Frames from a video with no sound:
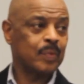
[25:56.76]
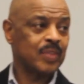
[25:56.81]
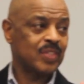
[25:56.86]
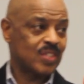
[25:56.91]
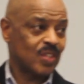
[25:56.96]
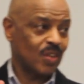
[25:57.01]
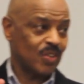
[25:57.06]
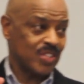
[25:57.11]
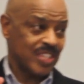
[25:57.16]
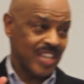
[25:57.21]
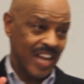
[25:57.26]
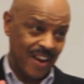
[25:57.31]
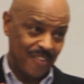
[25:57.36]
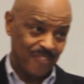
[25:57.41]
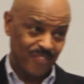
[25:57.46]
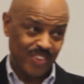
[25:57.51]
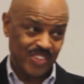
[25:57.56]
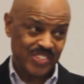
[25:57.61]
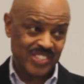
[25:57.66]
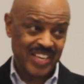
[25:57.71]
So
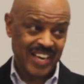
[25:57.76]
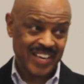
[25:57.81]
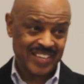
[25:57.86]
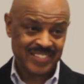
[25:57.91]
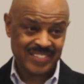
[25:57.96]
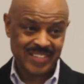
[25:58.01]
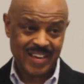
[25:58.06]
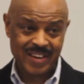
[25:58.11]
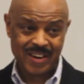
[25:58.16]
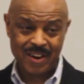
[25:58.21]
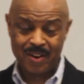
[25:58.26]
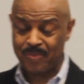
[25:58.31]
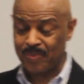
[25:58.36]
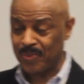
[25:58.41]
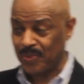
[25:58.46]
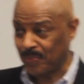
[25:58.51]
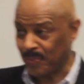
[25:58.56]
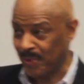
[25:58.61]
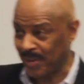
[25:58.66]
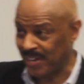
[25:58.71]
first you got to start off
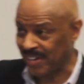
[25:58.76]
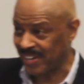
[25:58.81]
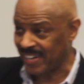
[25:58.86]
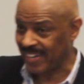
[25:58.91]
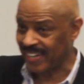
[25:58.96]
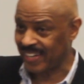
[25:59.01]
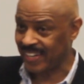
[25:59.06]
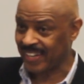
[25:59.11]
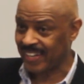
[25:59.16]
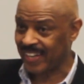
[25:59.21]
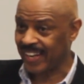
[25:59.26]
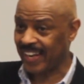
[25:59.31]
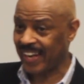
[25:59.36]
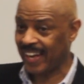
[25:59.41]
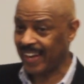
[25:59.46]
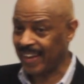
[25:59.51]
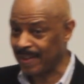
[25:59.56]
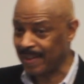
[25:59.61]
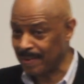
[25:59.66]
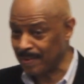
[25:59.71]
with where
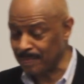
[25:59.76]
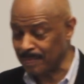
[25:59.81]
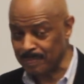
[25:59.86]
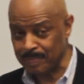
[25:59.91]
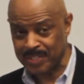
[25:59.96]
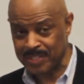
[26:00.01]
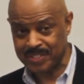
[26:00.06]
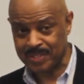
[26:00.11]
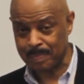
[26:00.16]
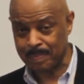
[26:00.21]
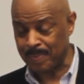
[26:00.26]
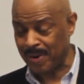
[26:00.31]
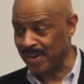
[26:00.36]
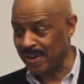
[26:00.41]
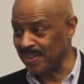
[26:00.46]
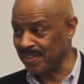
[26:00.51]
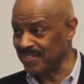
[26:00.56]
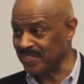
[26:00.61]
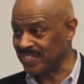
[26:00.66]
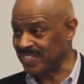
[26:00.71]
Mr.
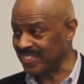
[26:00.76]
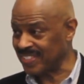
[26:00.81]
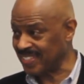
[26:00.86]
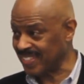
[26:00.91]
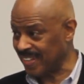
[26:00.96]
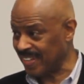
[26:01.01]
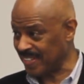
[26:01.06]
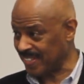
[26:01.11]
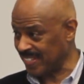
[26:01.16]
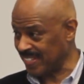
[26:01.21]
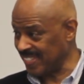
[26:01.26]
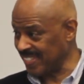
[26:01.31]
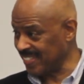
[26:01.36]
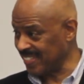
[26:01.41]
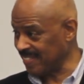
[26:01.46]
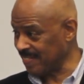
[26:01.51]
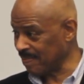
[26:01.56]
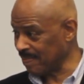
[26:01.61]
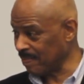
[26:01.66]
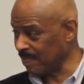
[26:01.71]
Burns is talking.
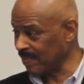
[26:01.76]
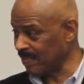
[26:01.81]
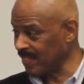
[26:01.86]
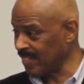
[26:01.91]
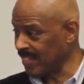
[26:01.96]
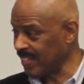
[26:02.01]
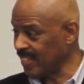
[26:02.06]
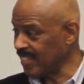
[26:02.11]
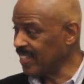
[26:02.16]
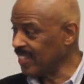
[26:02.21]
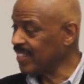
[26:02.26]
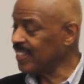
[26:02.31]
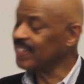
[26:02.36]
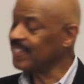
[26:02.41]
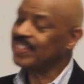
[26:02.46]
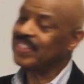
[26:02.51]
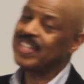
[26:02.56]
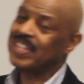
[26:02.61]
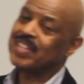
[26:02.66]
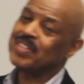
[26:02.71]

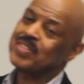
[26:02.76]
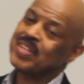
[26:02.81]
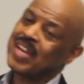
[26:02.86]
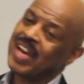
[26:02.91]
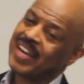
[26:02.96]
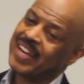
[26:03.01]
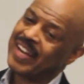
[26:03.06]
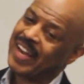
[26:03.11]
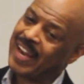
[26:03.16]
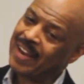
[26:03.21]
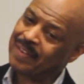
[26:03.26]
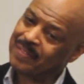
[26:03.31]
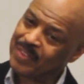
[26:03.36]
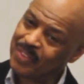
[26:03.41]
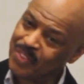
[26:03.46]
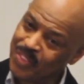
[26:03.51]
Then you got to have